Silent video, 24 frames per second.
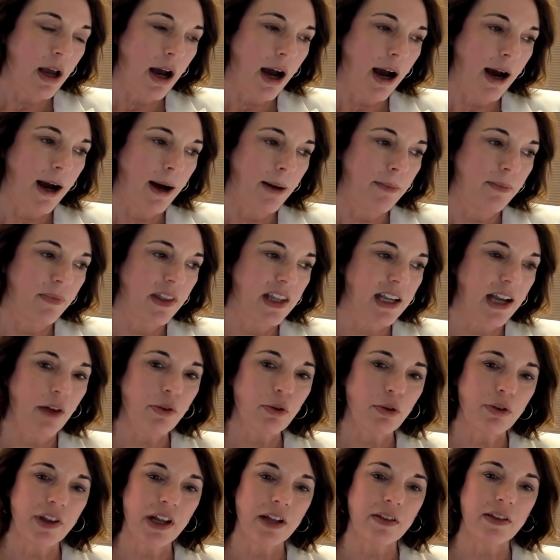The
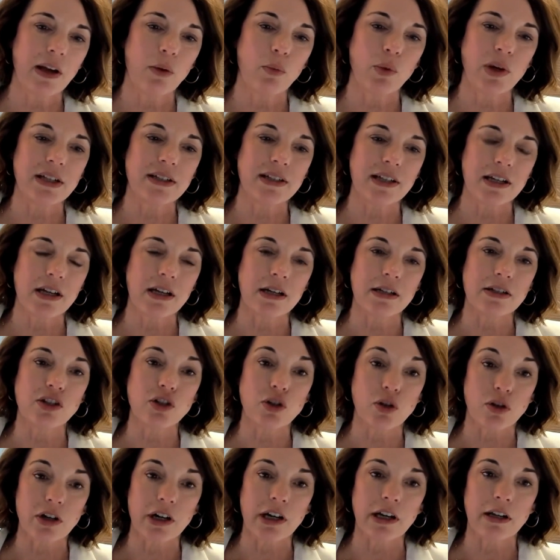other thing that we did
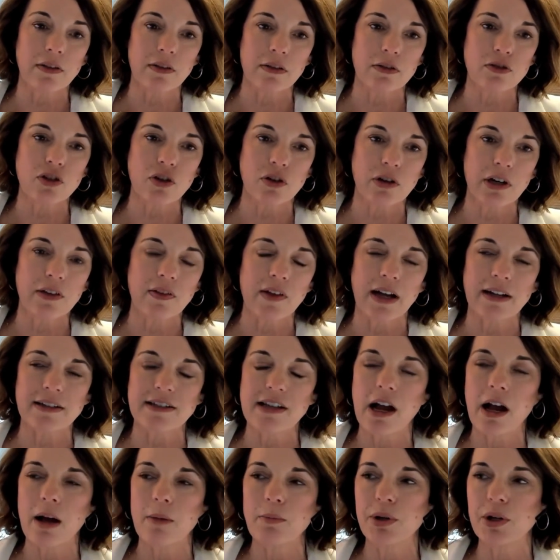during that
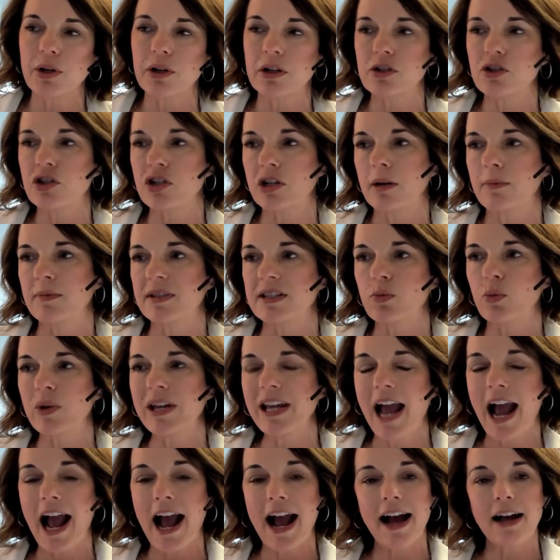time period, Jim, is we
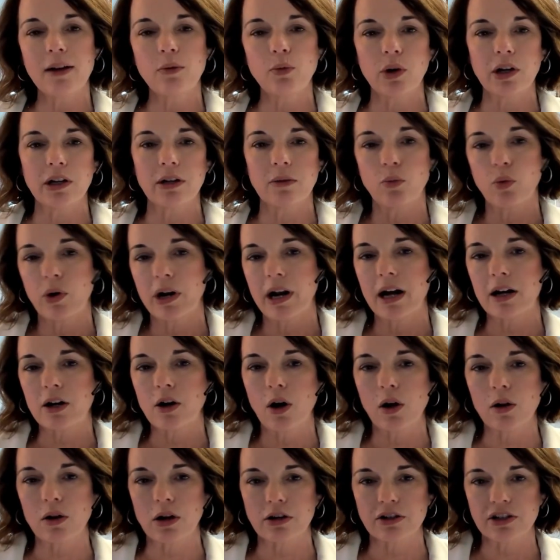had what I
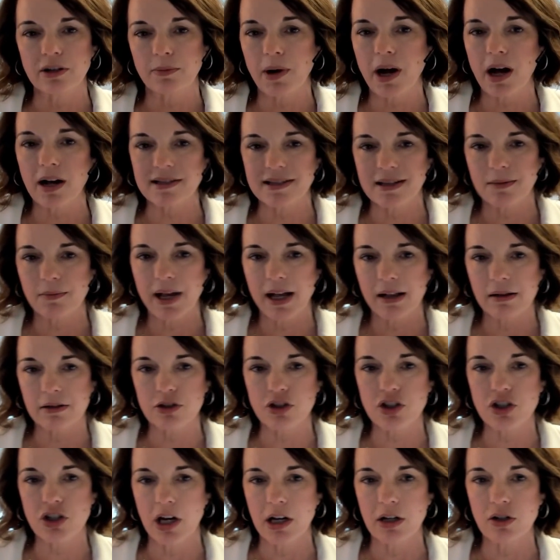call our deposit
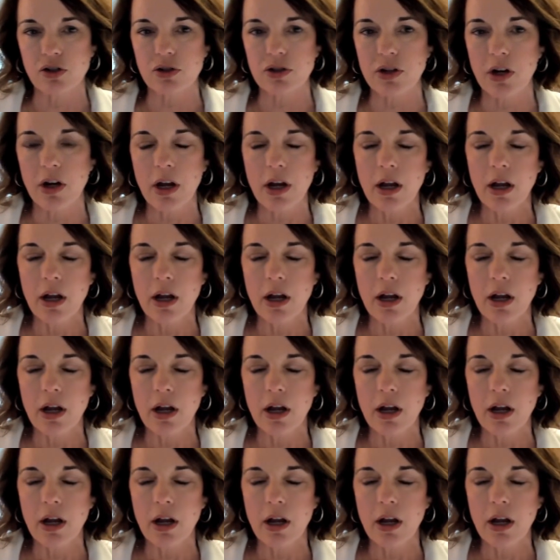balance change